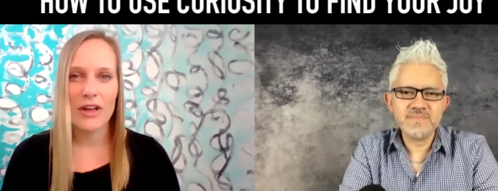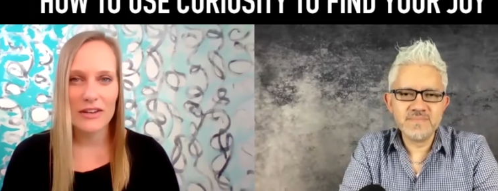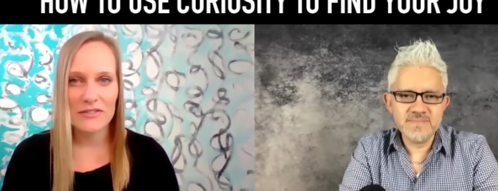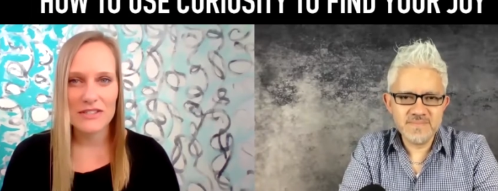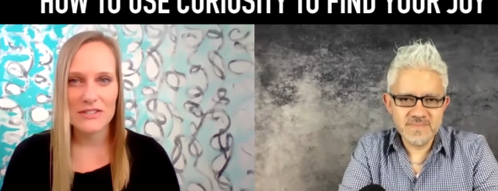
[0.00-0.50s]
Speaker 1: of
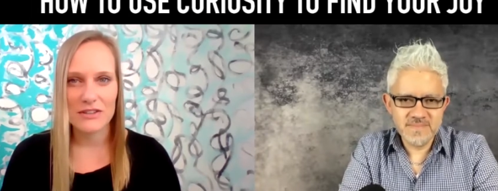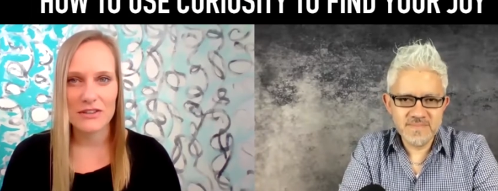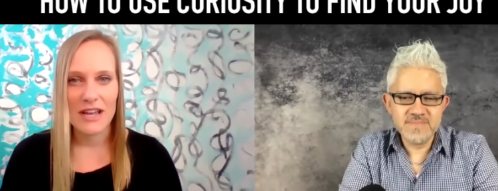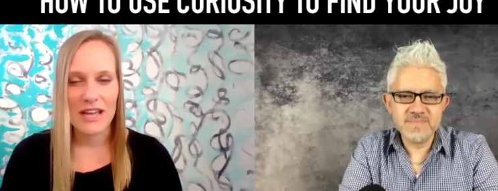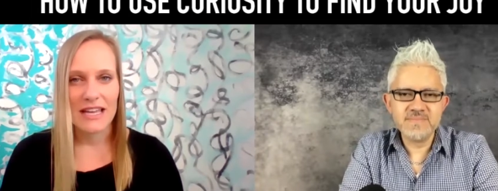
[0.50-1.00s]
us are
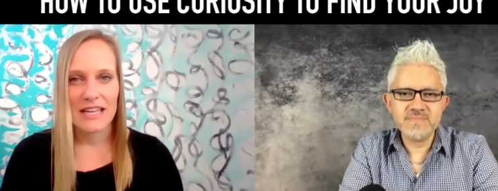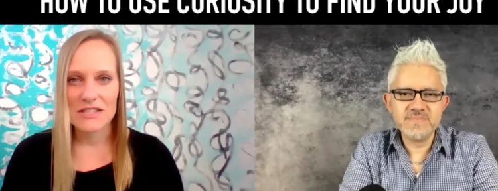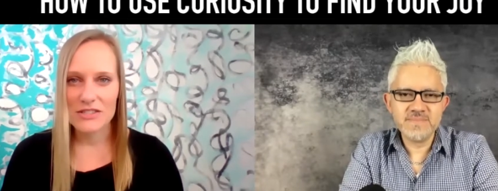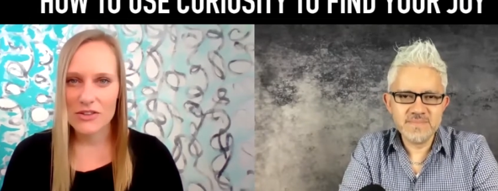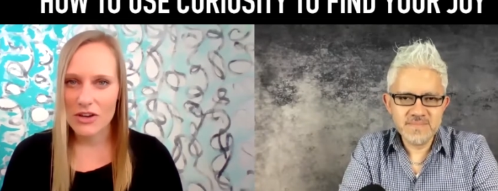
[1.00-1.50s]
in this
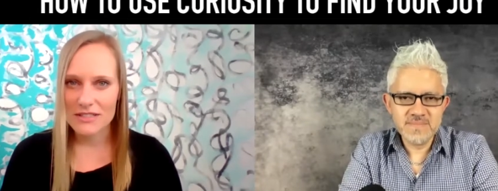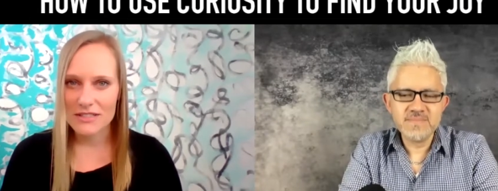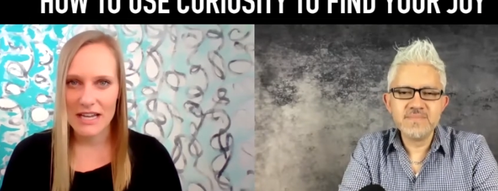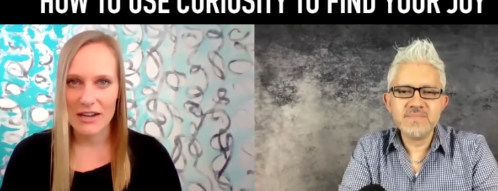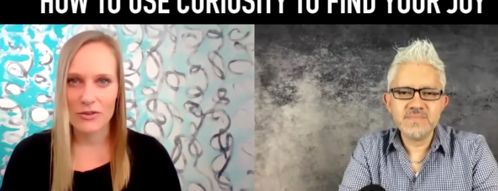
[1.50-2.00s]

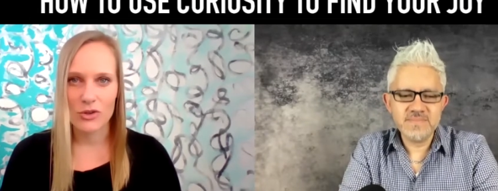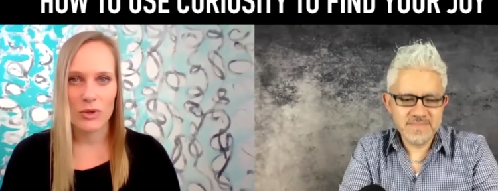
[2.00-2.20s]
lockdown or we're